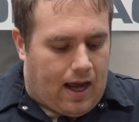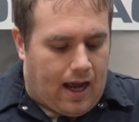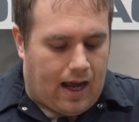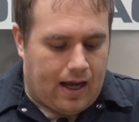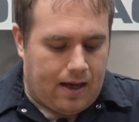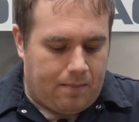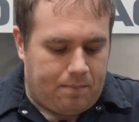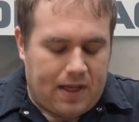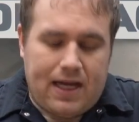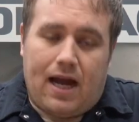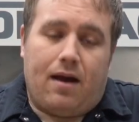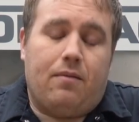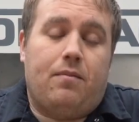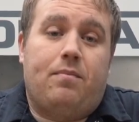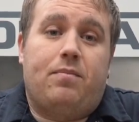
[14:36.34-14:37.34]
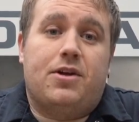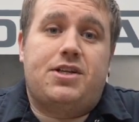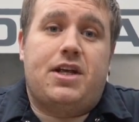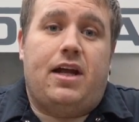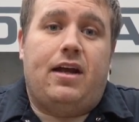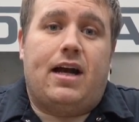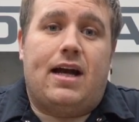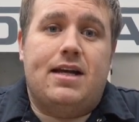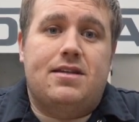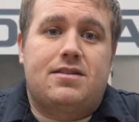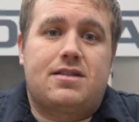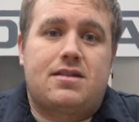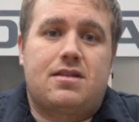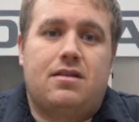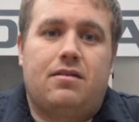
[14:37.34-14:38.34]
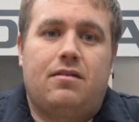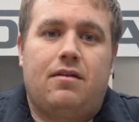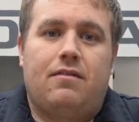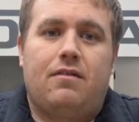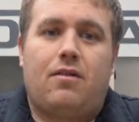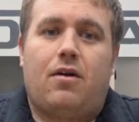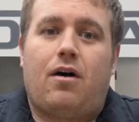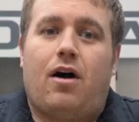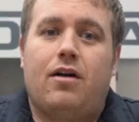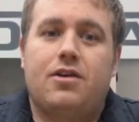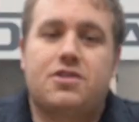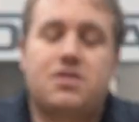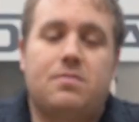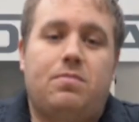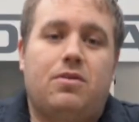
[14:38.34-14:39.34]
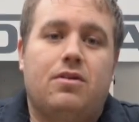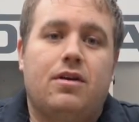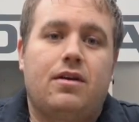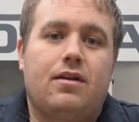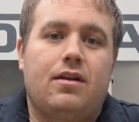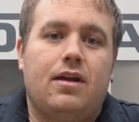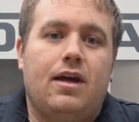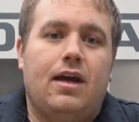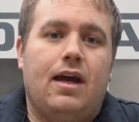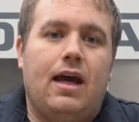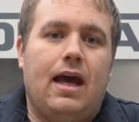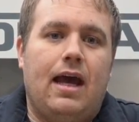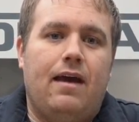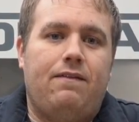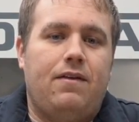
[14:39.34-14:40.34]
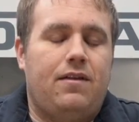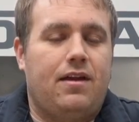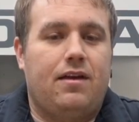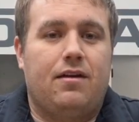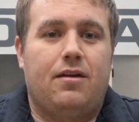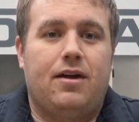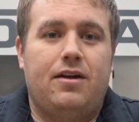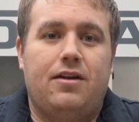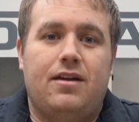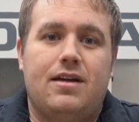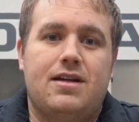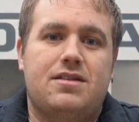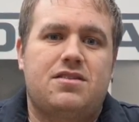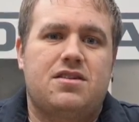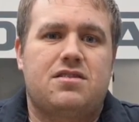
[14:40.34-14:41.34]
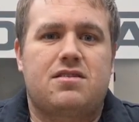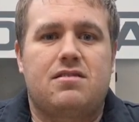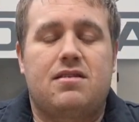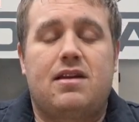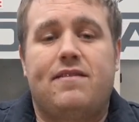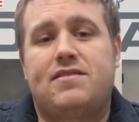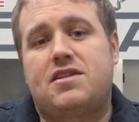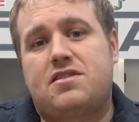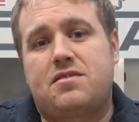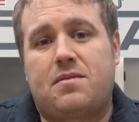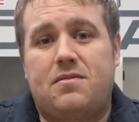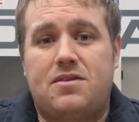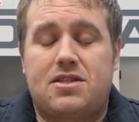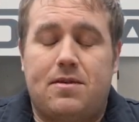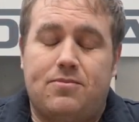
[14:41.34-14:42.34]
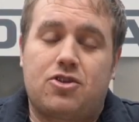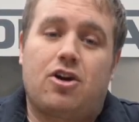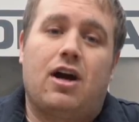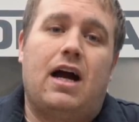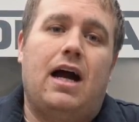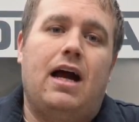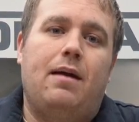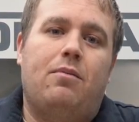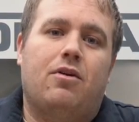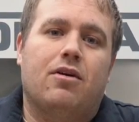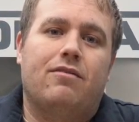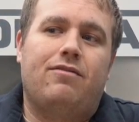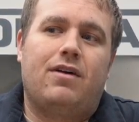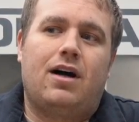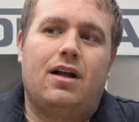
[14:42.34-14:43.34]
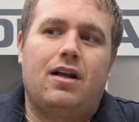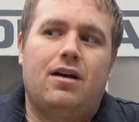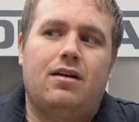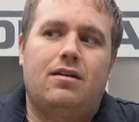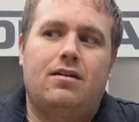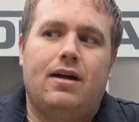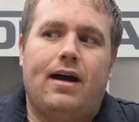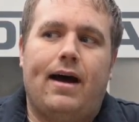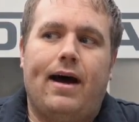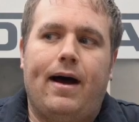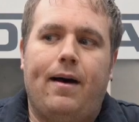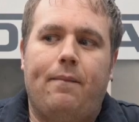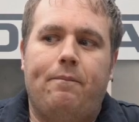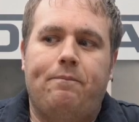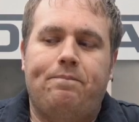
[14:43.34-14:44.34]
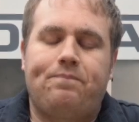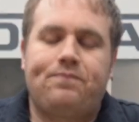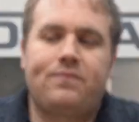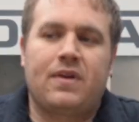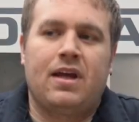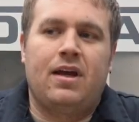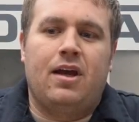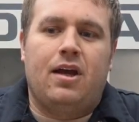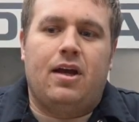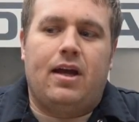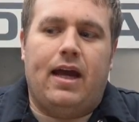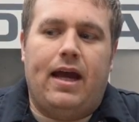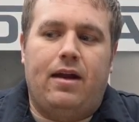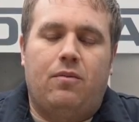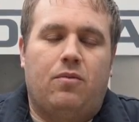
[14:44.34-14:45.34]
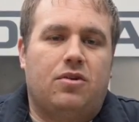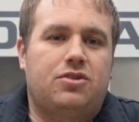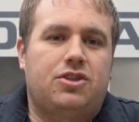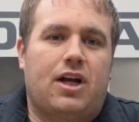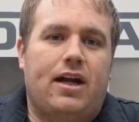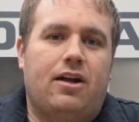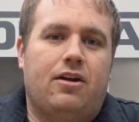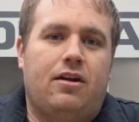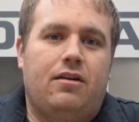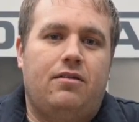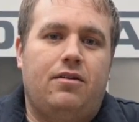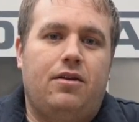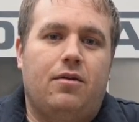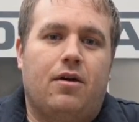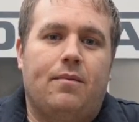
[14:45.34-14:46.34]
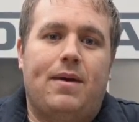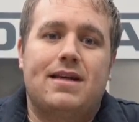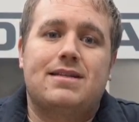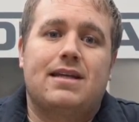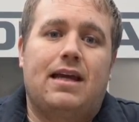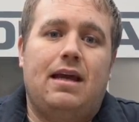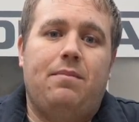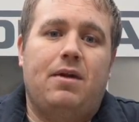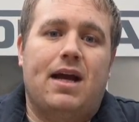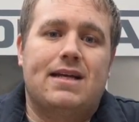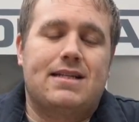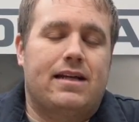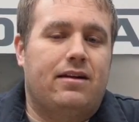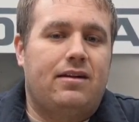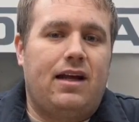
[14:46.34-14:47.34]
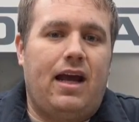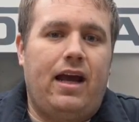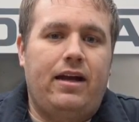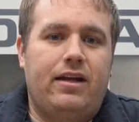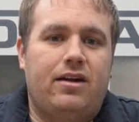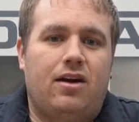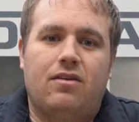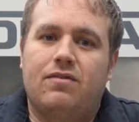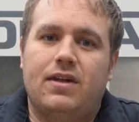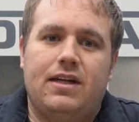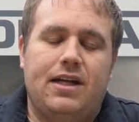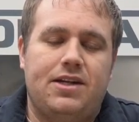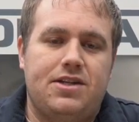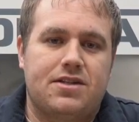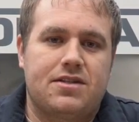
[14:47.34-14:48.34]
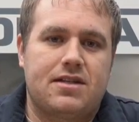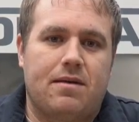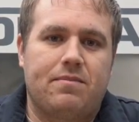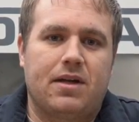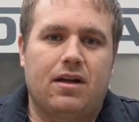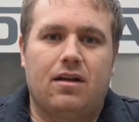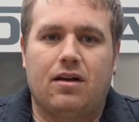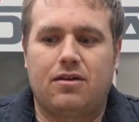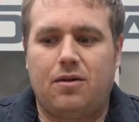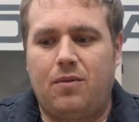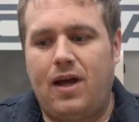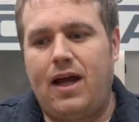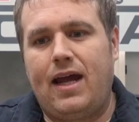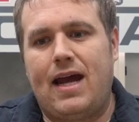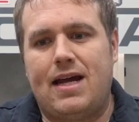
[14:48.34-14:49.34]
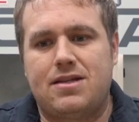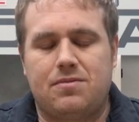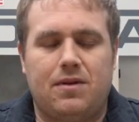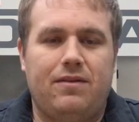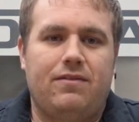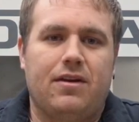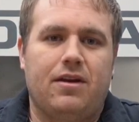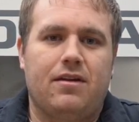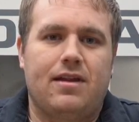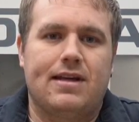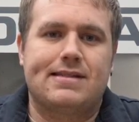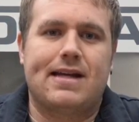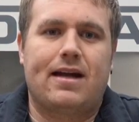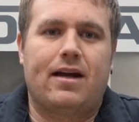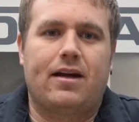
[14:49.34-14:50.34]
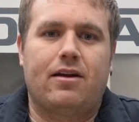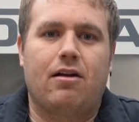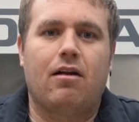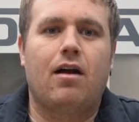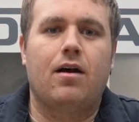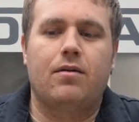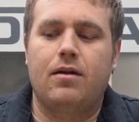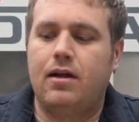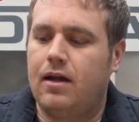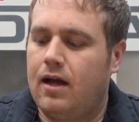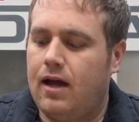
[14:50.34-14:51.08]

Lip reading: But yeah, appreciate you guys, all your support. If you think you're into this, just give us a subscribe or a follow. And we'll try to do our best to keep you guys entertained and hopefully teach you something along the way as we figure things out on our own.